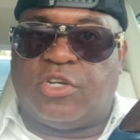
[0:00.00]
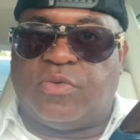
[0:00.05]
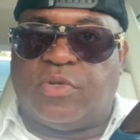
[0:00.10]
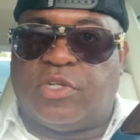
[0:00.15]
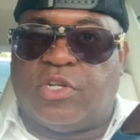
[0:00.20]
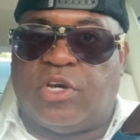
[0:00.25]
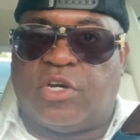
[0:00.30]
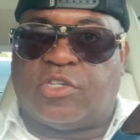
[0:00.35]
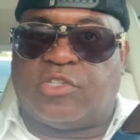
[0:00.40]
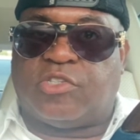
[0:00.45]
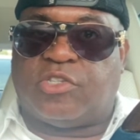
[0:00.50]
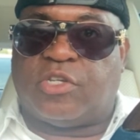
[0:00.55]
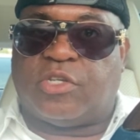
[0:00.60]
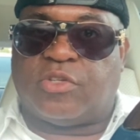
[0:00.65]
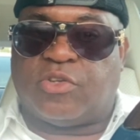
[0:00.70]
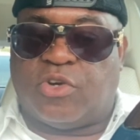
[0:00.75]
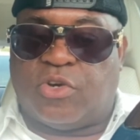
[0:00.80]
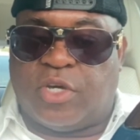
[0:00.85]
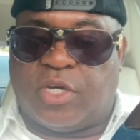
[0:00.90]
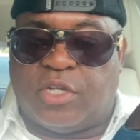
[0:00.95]

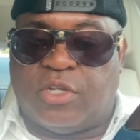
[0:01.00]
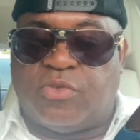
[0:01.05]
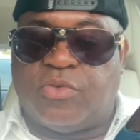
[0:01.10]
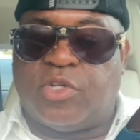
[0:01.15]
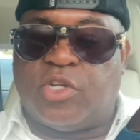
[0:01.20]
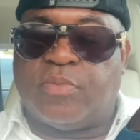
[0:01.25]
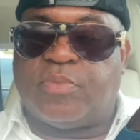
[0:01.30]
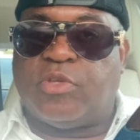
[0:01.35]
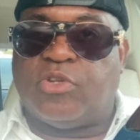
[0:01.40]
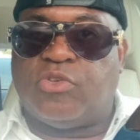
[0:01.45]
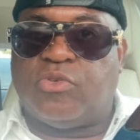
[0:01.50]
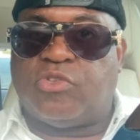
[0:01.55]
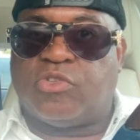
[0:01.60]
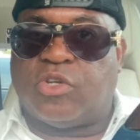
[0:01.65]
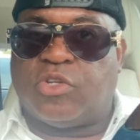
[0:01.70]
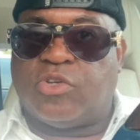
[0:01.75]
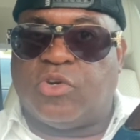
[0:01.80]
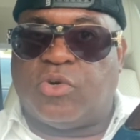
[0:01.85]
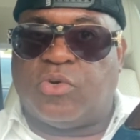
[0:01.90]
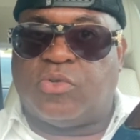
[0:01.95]
reduction. Go ahead and read up the news
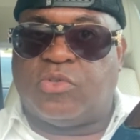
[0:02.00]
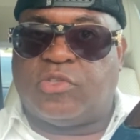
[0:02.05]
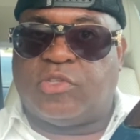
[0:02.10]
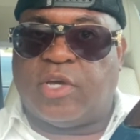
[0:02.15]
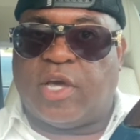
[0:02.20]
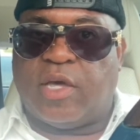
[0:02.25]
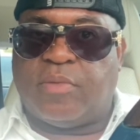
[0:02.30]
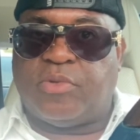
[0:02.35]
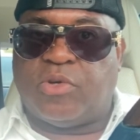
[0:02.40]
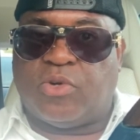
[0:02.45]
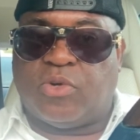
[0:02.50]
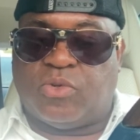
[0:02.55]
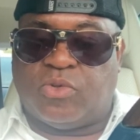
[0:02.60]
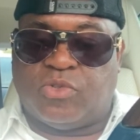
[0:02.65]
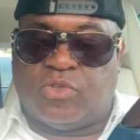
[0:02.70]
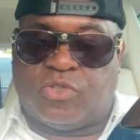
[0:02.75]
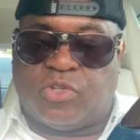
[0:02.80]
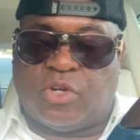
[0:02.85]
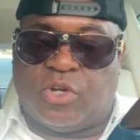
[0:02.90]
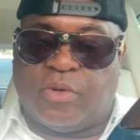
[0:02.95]
on your own time, your
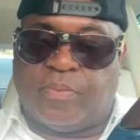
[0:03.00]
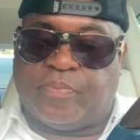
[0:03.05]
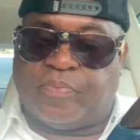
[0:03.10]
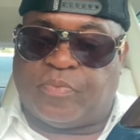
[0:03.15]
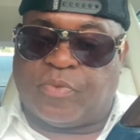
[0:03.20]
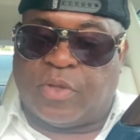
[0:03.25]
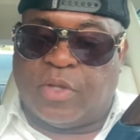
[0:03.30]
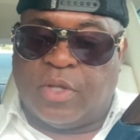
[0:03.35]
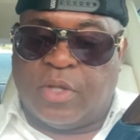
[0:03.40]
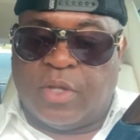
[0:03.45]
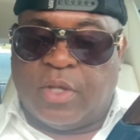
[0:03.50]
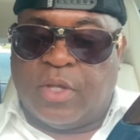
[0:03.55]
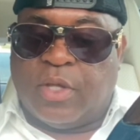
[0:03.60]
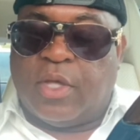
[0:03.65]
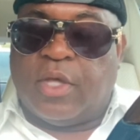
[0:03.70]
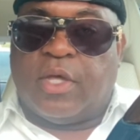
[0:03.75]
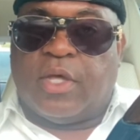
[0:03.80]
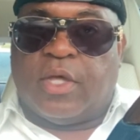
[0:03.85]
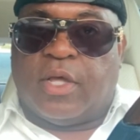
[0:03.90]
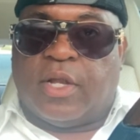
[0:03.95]
own term.
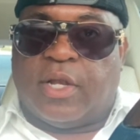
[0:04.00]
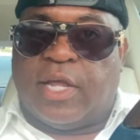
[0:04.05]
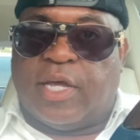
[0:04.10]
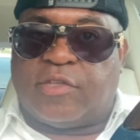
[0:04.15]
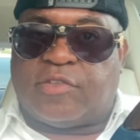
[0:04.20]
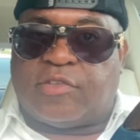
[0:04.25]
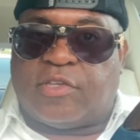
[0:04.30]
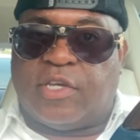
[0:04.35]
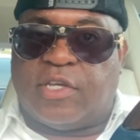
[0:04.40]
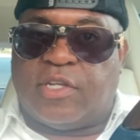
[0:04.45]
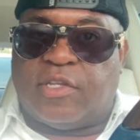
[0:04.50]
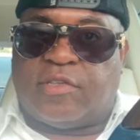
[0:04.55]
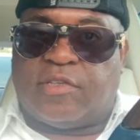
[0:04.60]
Let's kick the